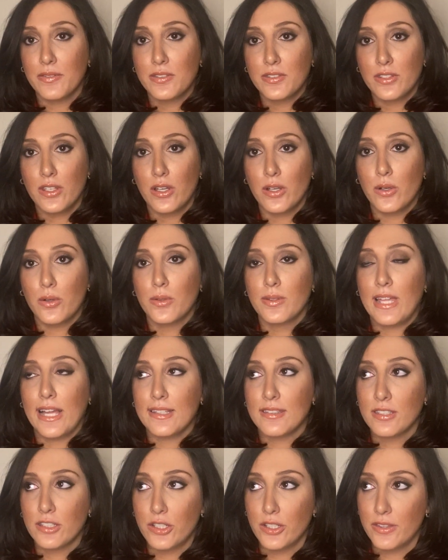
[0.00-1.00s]
So
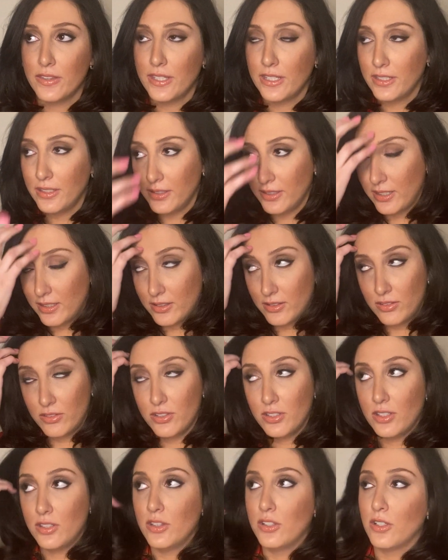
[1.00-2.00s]
that's a good thing
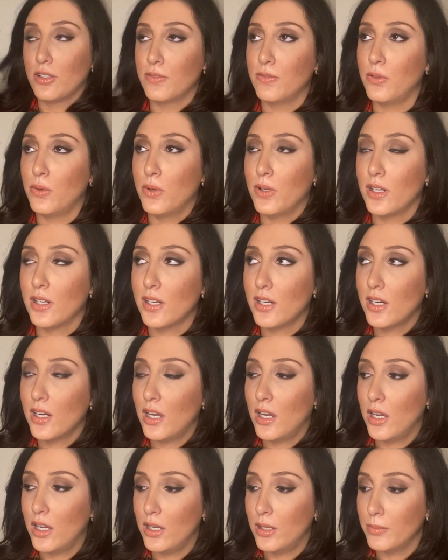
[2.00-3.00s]
to look for.
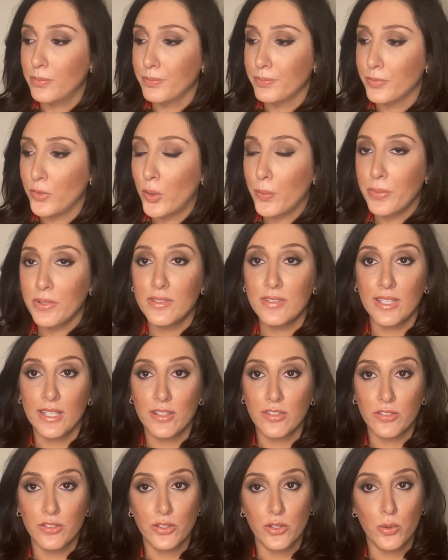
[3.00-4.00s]
Open to
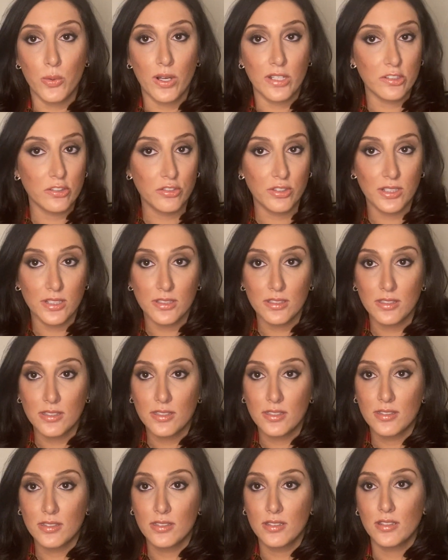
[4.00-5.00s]
answering
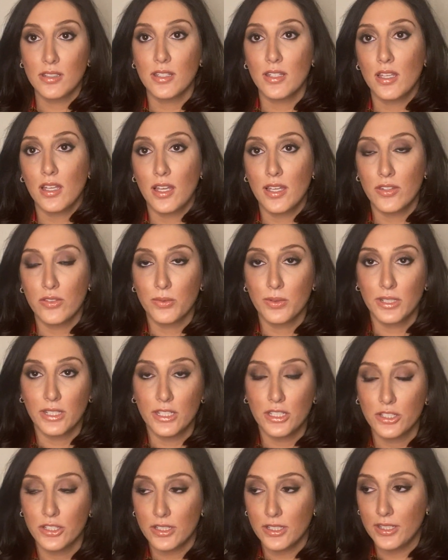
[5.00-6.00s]
questions is really
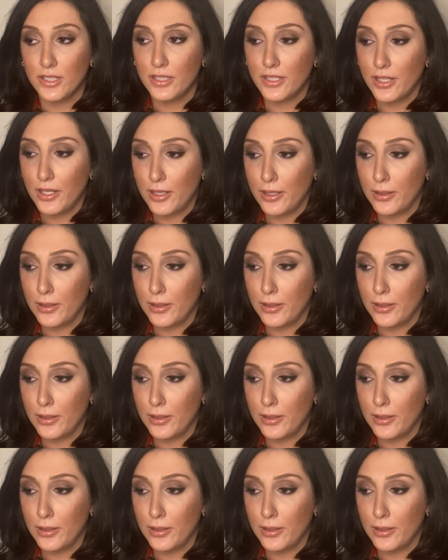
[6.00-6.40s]
good.